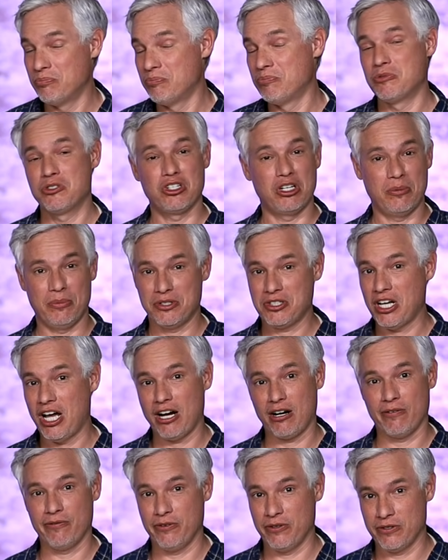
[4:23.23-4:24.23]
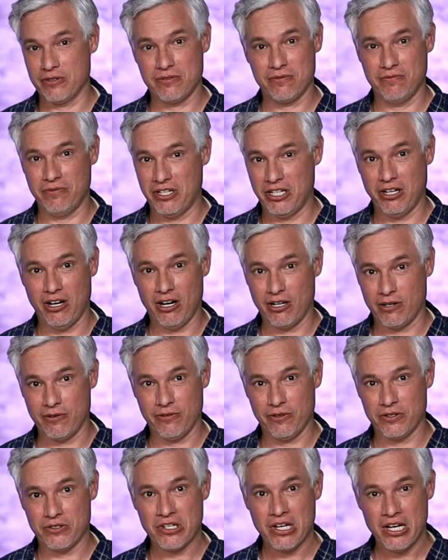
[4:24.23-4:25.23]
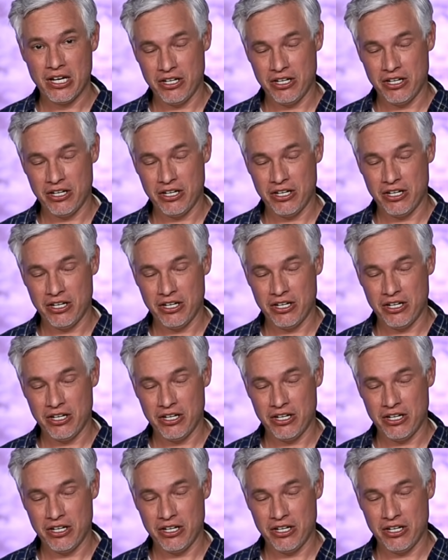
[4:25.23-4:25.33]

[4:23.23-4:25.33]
cinematographers, videographers.